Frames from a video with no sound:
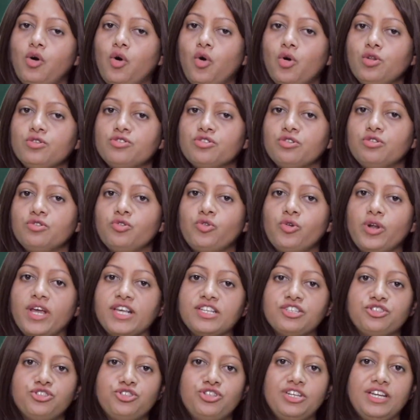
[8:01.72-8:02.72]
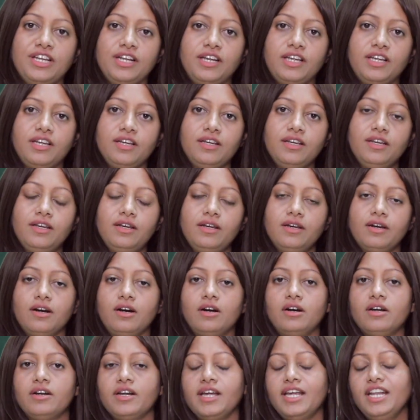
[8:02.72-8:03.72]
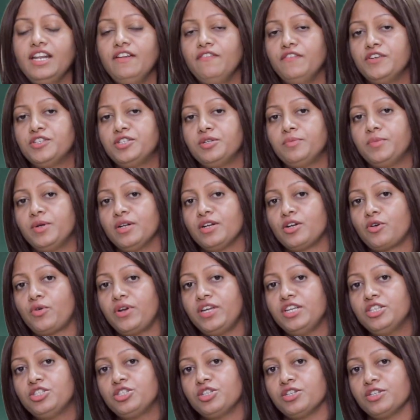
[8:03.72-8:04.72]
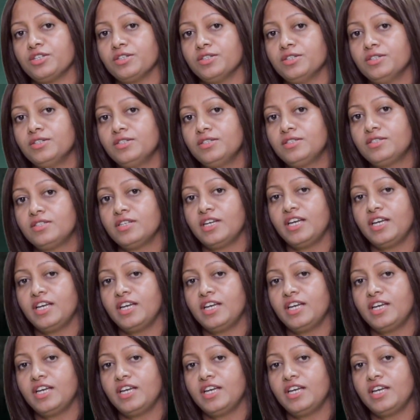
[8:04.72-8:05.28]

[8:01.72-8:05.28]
also known as genie, are invisible creatures